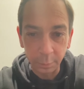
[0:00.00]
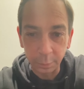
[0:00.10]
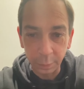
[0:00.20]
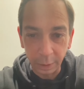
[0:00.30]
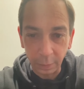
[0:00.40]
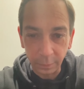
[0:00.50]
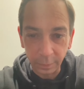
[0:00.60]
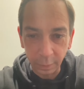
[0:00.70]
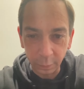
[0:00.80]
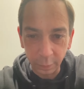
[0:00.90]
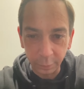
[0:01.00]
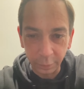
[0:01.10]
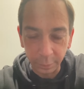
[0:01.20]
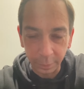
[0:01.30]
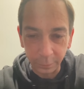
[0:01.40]
But I don't think that would
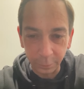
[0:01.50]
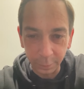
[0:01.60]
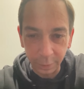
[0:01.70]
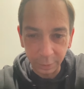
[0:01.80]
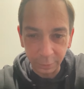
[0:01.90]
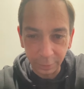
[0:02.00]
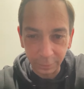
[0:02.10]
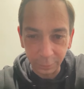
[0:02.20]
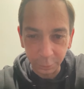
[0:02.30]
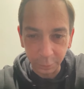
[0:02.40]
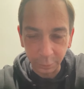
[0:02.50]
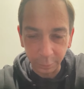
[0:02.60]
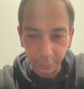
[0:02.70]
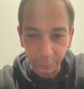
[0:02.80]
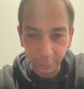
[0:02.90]
upset me saying this would upset
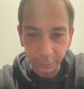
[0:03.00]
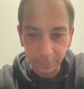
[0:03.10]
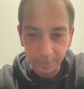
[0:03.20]
my friends.